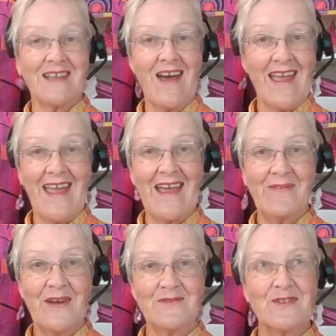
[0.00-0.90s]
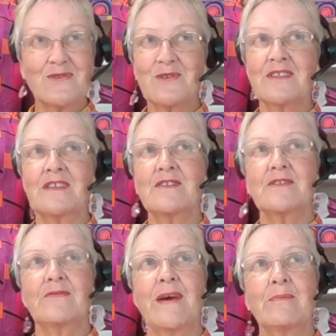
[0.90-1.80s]
I have. I've just ordered loads of
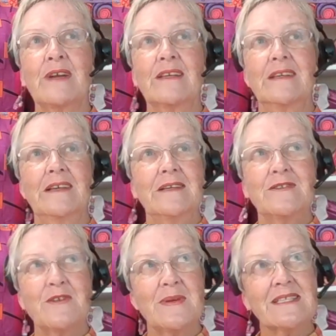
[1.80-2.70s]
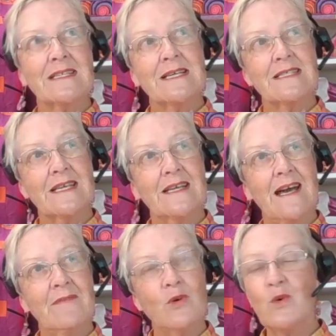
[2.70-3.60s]
fabric. So exciting.
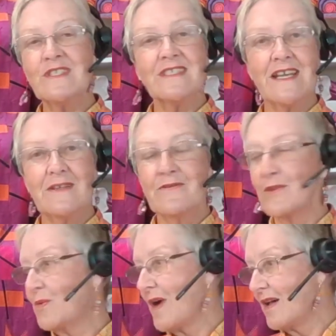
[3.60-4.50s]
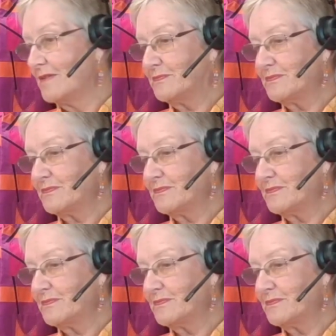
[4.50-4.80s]
Haven't ordered any for a while.